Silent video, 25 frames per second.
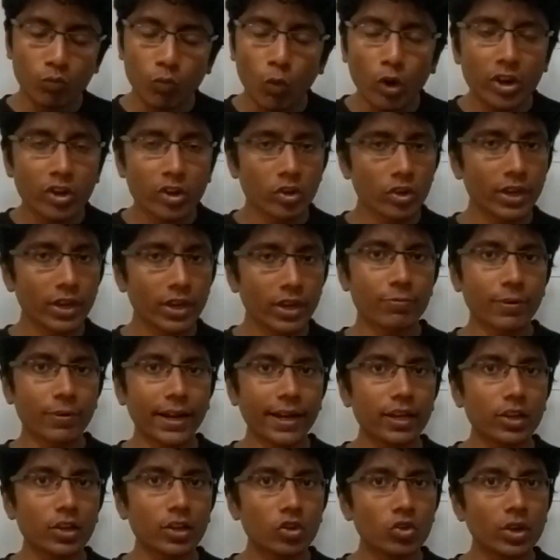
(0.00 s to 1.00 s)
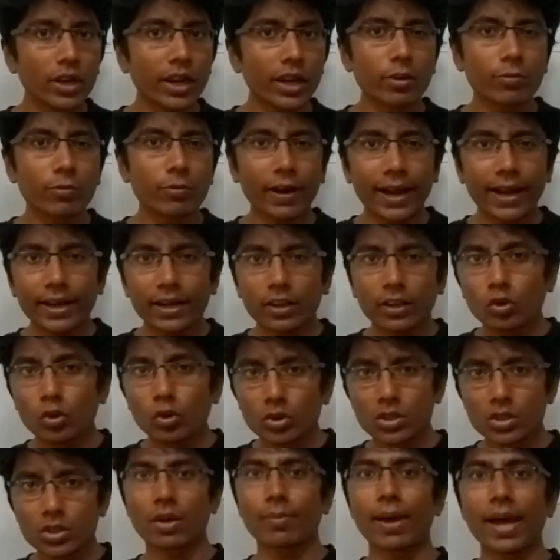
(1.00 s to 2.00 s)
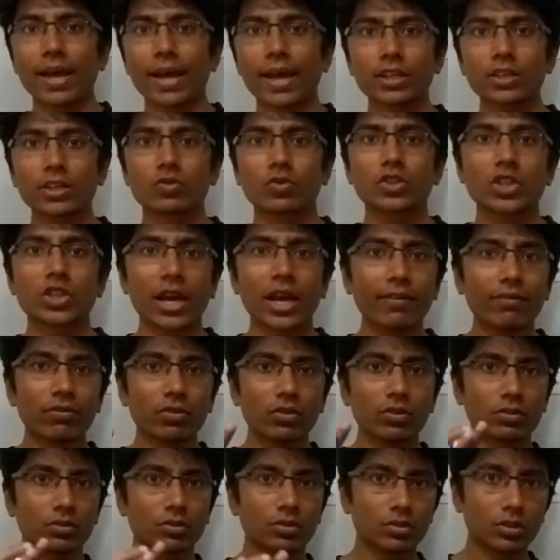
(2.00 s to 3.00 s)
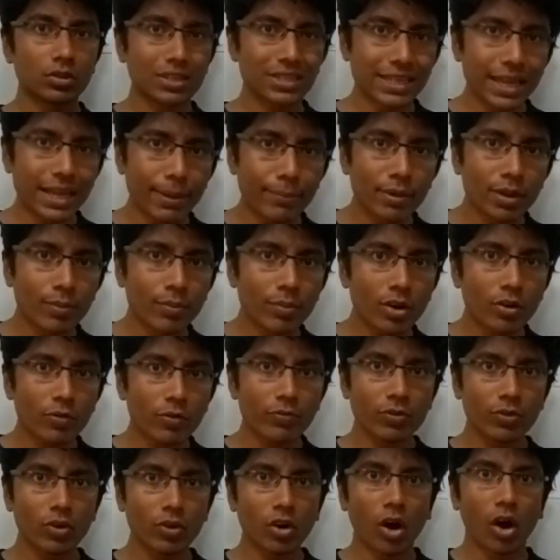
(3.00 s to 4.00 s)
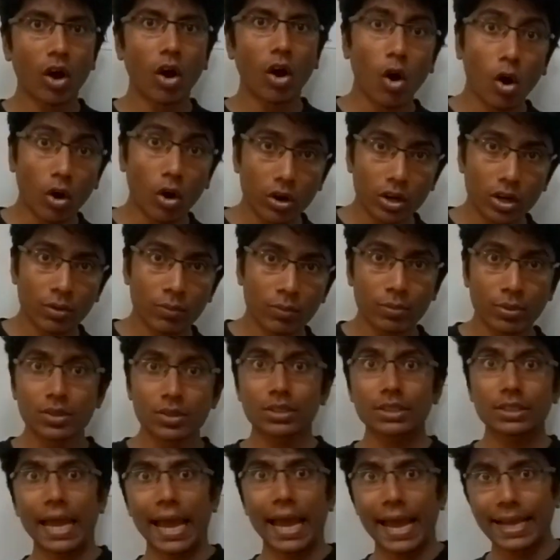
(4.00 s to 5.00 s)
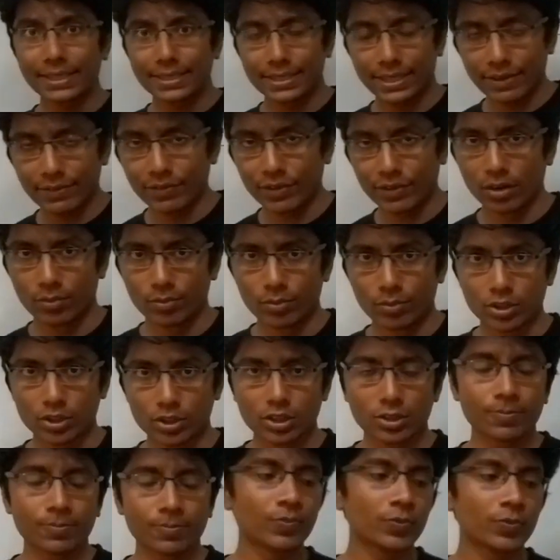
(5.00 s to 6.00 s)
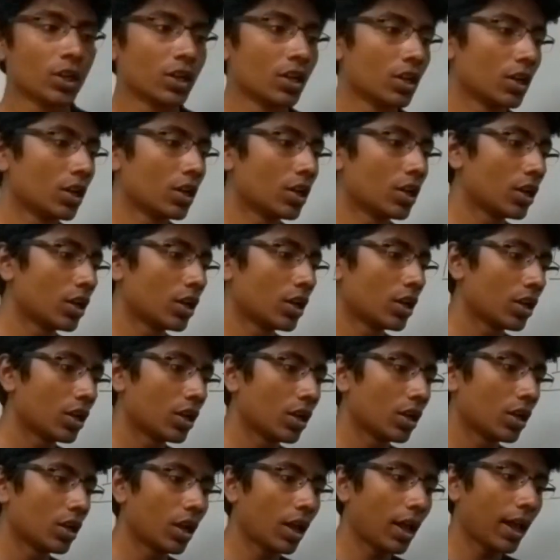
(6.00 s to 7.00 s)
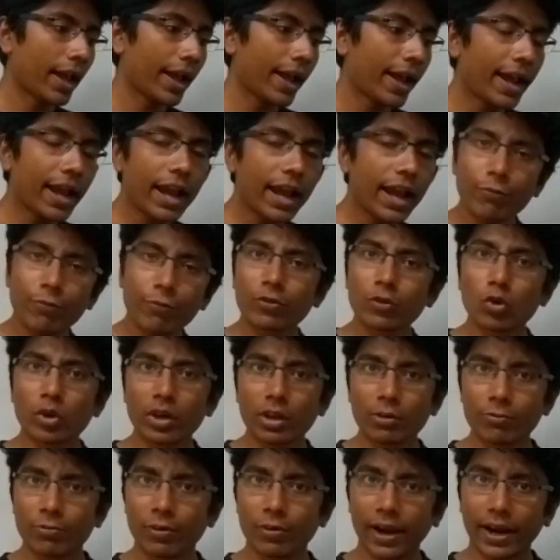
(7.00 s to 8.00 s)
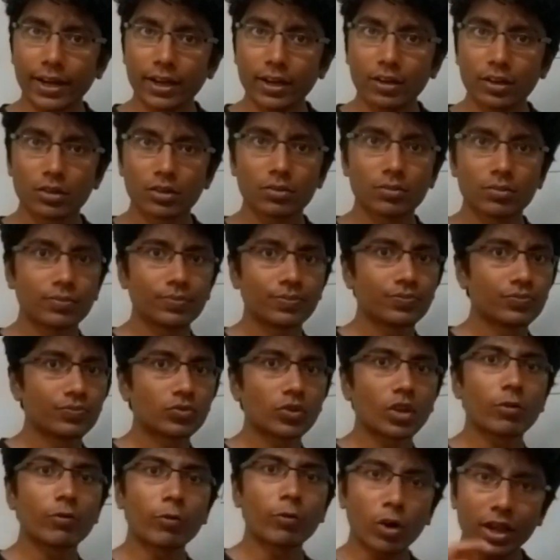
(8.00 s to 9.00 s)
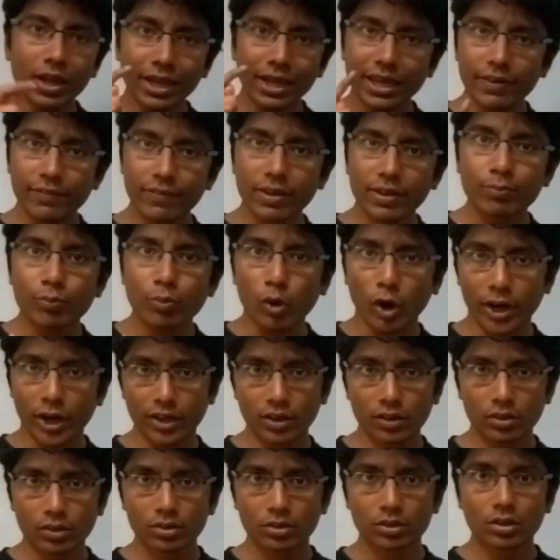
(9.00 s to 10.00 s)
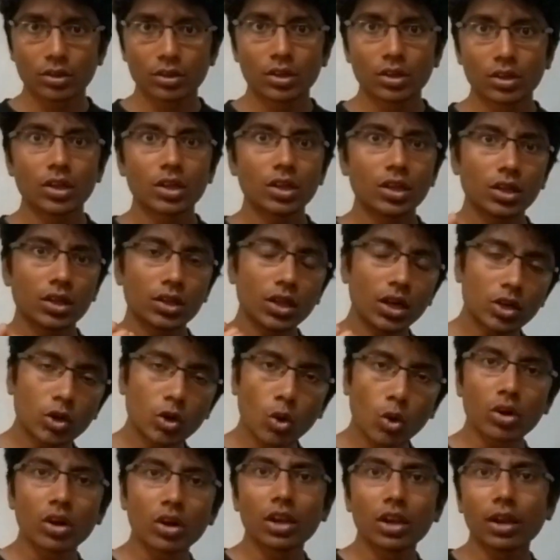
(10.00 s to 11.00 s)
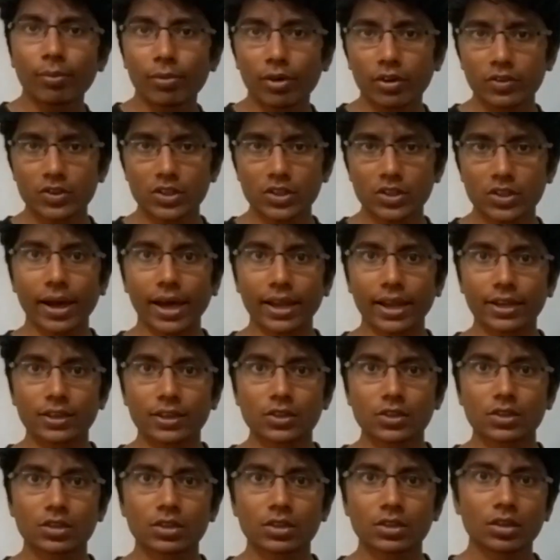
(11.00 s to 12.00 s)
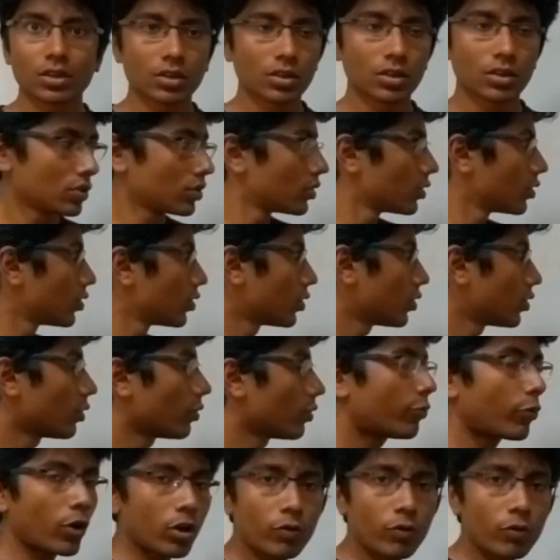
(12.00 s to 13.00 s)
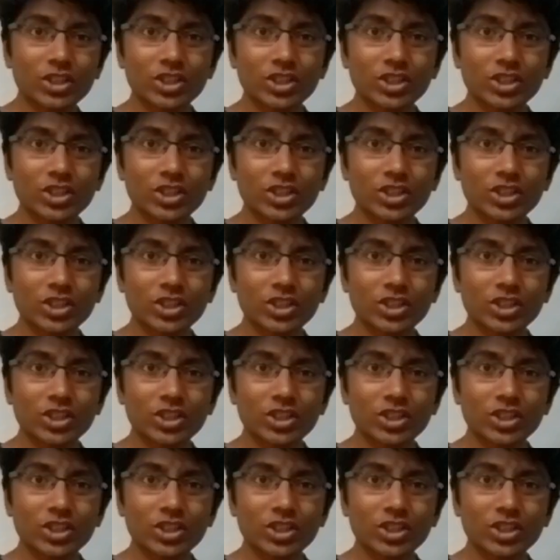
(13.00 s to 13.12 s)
what do you need to find? You need to find those subarrays which have the same number of odd numbers as even numbers. If you can find, for a given point, the total number of subarrays for